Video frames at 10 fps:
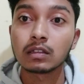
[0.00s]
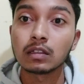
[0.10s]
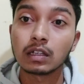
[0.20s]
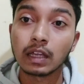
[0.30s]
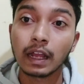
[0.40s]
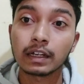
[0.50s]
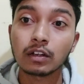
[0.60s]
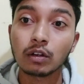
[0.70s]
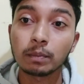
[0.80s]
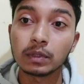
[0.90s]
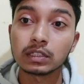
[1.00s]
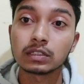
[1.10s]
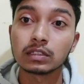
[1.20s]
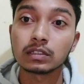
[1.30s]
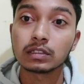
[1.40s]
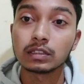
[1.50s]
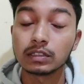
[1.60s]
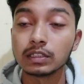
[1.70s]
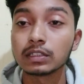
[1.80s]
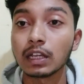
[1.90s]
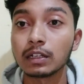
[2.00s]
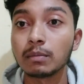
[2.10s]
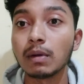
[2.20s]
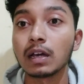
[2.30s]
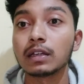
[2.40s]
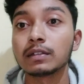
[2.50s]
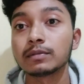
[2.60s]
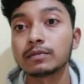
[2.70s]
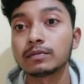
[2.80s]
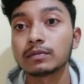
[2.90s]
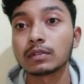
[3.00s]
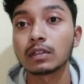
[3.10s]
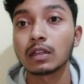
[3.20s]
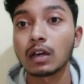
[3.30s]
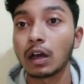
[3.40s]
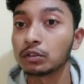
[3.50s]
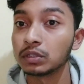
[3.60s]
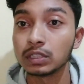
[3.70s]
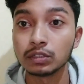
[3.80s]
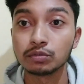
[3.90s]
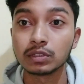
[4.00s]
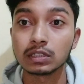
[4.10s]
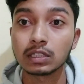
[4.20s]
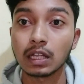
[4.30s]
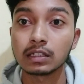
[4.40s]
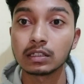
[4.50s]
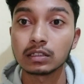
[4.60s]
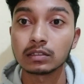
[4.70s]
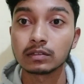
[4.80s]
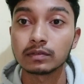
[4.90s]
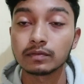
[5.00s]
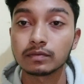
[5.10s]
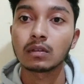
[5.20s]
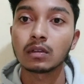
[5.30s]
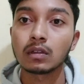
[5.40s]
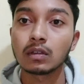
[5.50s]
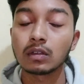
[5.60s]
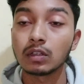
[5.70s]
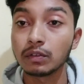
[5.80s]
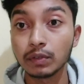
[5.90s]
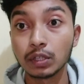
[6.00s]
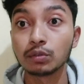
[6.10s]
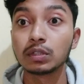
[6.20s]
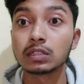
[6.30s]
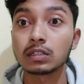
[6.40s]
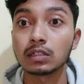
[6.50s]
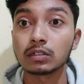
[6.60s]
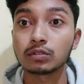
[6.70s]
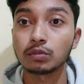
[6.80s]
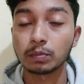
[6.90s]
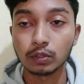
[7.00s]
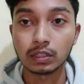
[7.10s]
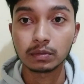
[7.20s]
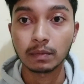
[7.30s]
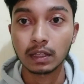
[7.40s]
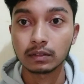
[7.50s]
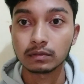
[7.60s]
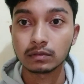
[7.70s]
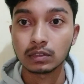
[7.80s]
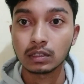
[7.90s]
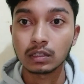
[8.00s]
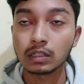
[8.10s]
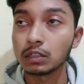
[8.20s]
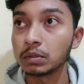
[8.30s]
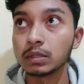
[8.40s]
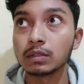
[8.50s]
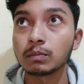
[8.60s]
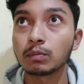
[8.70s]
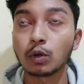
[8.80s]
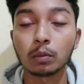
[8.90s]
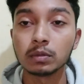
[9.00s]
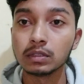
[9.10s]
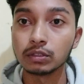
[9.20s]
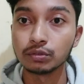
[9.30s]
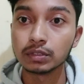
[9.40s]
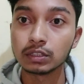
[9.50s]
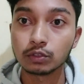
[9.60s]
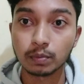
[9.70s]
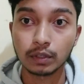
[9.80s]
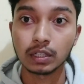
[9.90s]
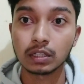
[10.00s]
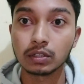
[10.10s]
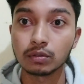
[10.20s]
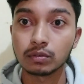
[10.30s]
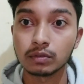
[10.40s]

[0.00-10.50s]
the character or person is decided by how he uses that gun. If you give this gun to a policeman, he will probably use it to protect you.